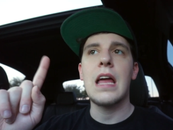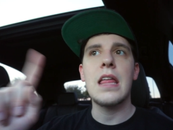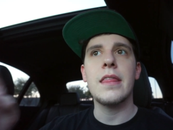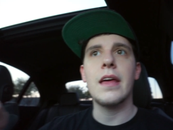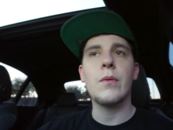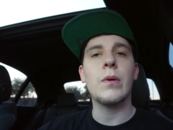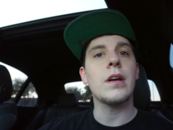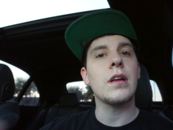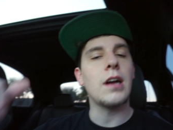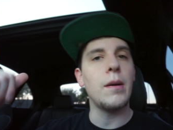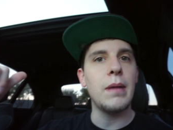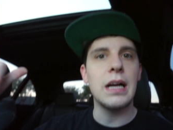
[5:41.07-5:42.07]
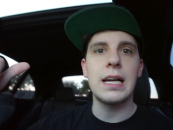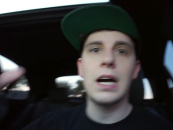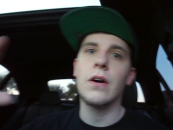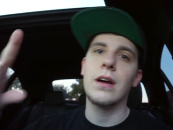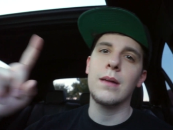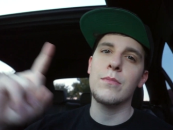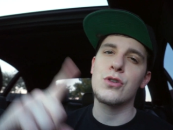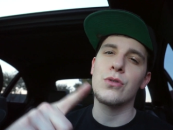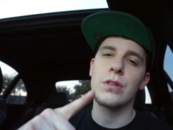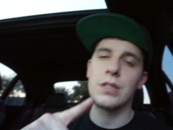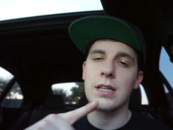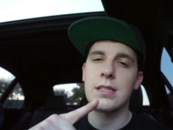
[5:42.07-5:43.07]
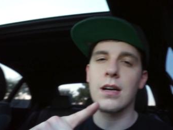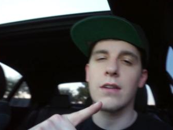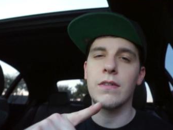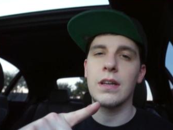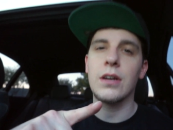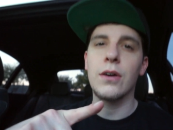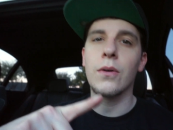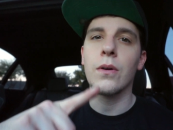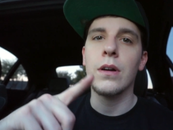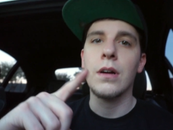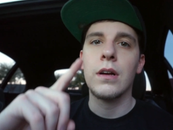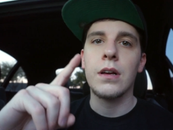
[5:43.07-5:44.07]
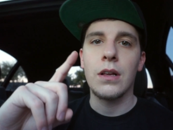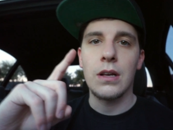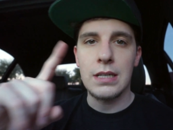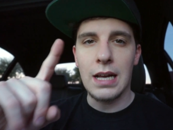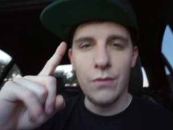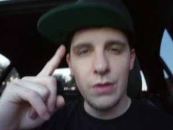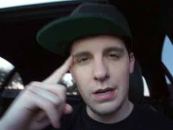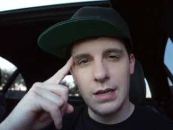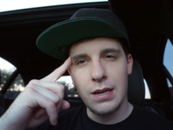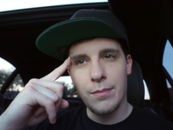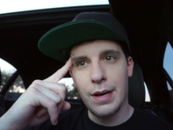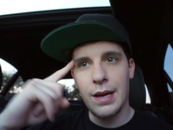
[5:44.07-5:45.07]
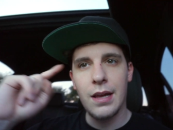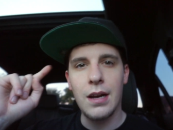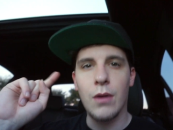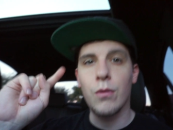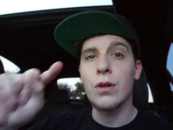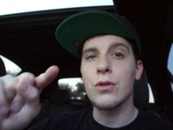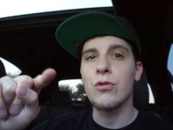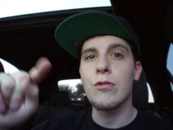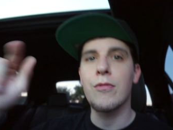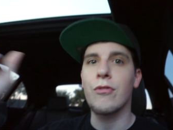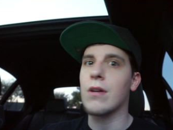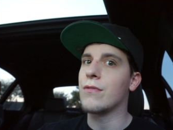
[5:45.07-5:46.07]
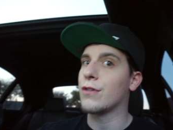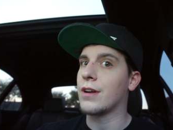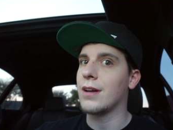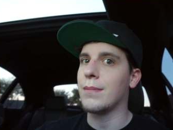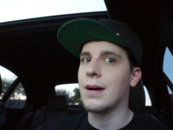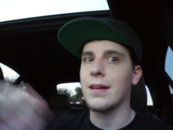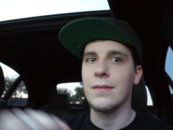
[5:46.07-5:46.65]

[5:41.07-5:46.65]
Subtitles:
And then we're gonna come back out and I'm gonna shoot a TikTok video because I have an idea in my head and I wanna do it before I forget about